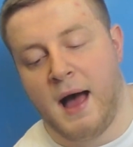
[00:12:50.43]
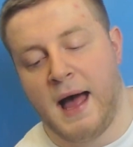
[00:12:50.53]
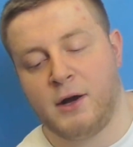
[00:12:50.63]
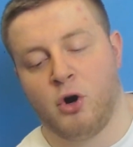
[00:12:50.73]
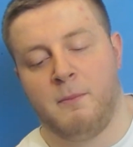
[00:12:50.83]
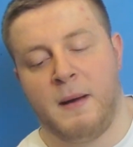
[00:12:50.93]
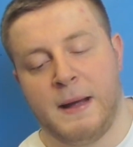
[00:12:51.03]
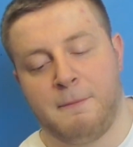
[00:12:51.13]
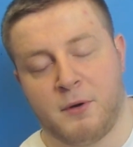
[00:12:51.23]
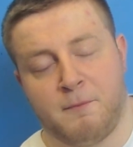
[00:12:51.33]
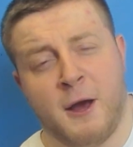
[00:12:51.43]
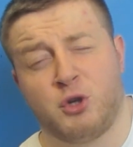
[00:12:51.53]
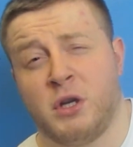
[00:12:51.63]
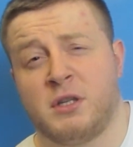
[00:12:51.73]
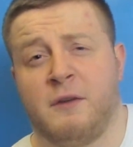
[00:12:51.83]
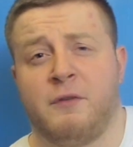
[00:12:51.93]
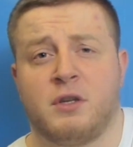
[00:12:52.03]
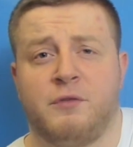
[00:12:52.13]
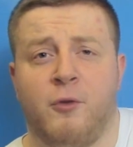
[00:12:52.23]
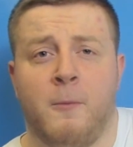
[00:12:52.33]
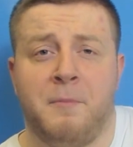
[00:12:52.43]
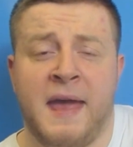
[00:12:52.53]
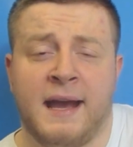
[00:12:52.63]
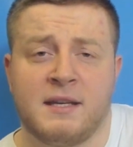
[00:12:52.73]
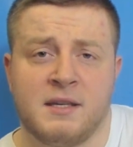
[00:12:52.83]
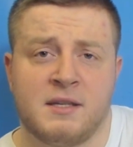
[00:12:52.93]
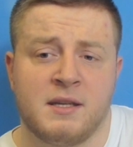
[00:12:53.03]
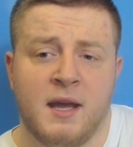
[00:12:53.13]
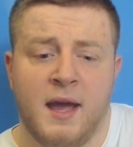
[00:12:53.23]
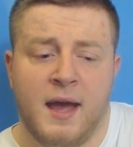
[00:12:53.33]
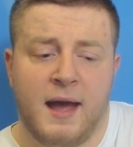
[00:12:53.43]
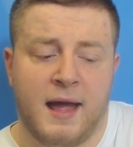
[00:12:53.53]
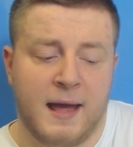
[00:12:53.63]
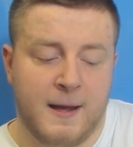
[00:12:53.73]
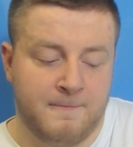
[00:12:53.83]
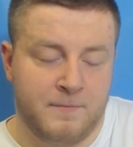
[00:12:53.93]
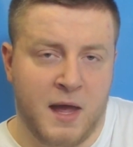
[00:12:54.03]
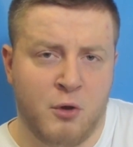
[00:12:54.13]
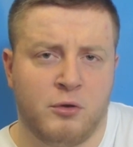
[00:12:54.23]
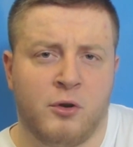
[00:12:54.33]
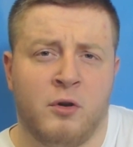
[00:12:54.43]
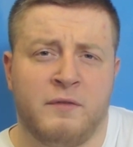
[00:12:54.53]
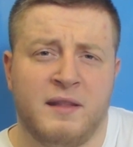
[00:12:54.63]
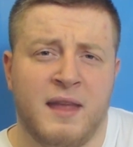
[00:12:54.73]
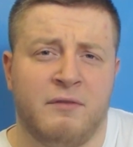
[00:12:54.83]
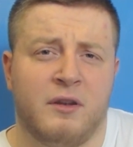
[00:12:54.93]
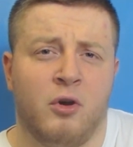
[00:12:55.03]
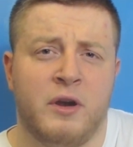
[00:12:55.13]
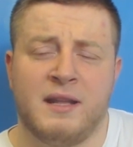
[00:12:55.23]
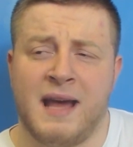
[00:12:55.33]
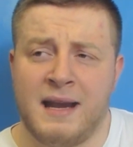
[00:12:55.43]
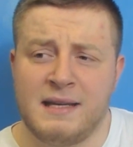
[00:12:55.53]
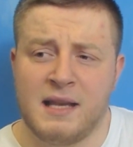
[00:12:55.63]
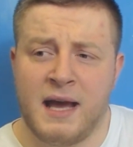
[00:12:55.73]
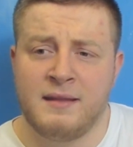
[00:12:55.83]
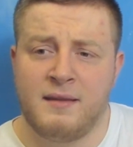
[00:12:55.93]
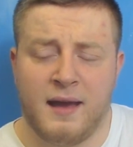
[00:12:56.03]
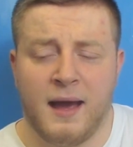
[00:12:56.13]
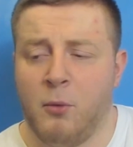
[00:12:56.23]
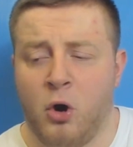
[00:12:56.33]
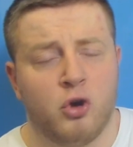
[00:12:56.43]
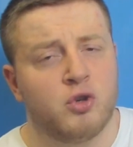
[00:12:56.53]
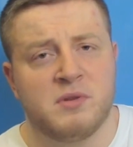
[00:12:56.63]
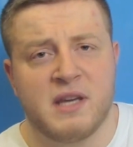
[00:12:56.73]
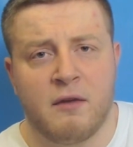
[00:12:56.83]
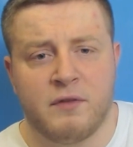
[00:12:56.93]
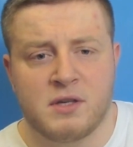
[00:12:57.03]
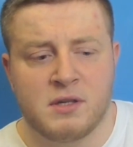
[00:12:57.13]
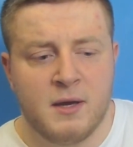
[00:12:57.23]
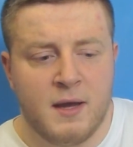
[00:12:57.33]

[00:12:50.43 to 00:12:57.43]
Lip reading: I got my personal certificates from Pegasus, out of the David Lloyd in Annie's Land. Awesome service.